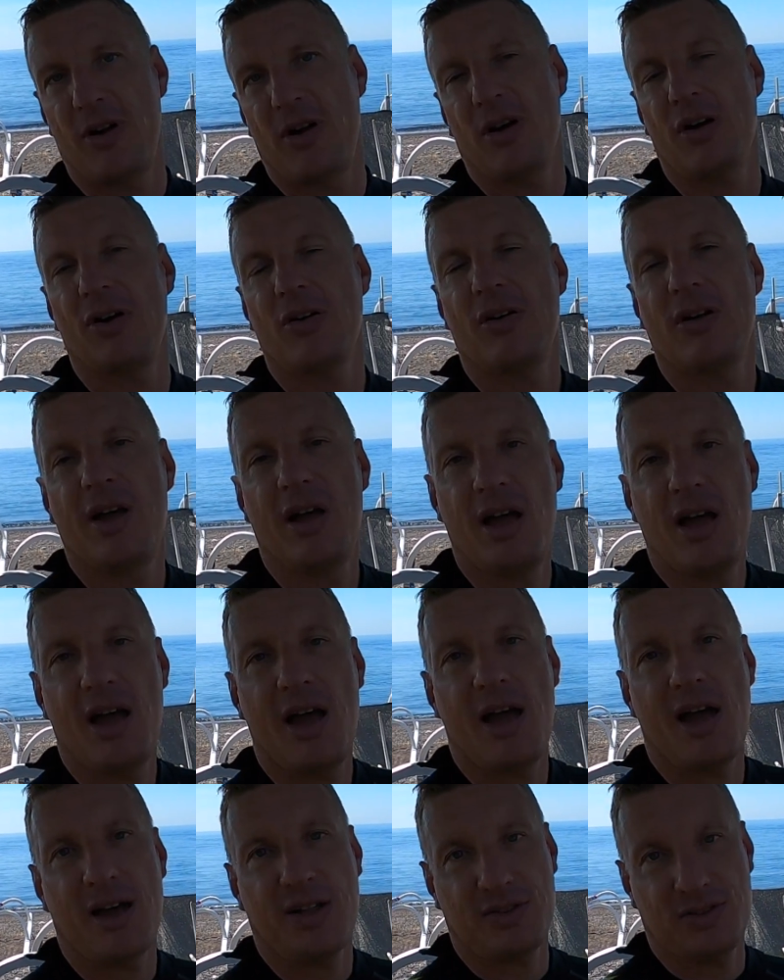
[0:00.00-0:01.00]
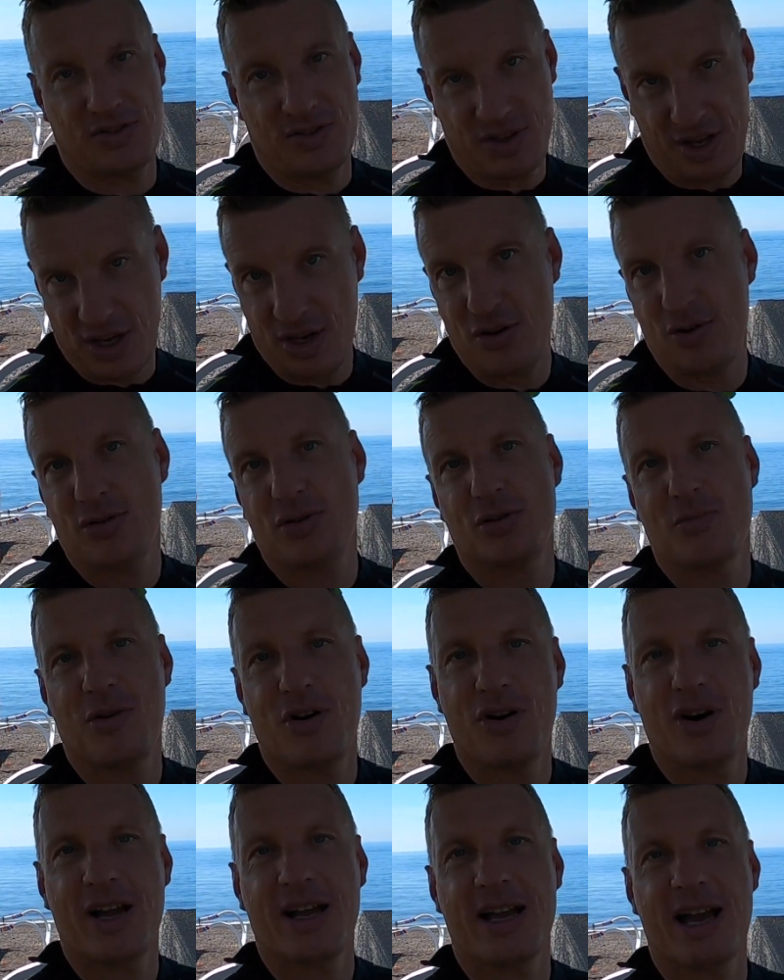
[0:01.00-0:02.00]
follow, and see you
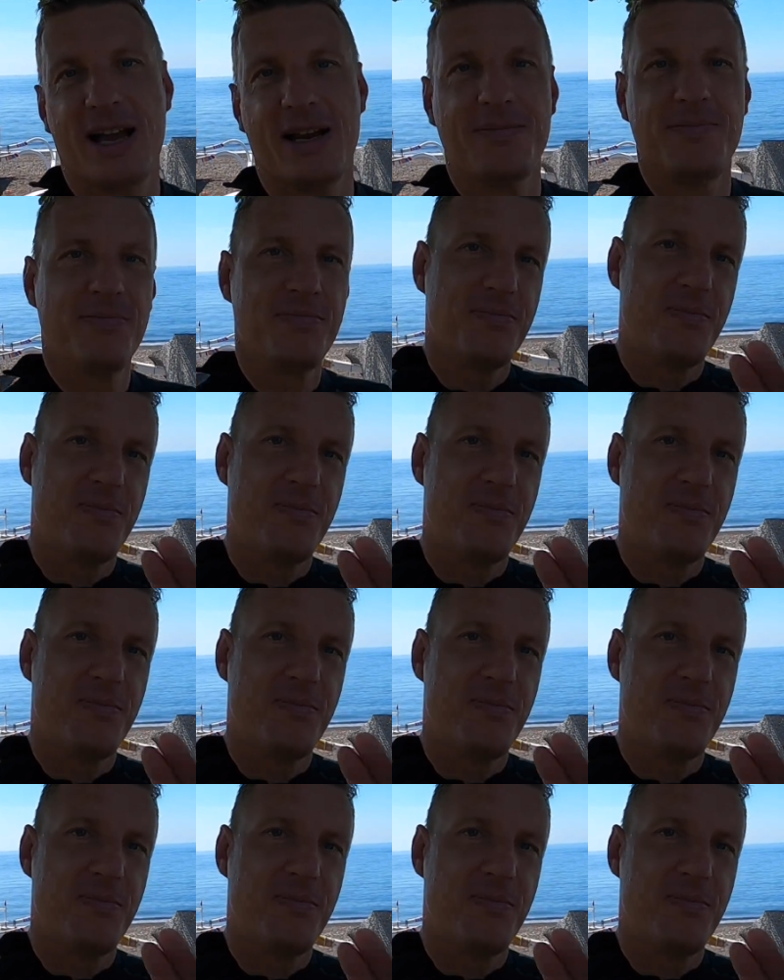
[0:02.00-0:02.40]
tomorrow again.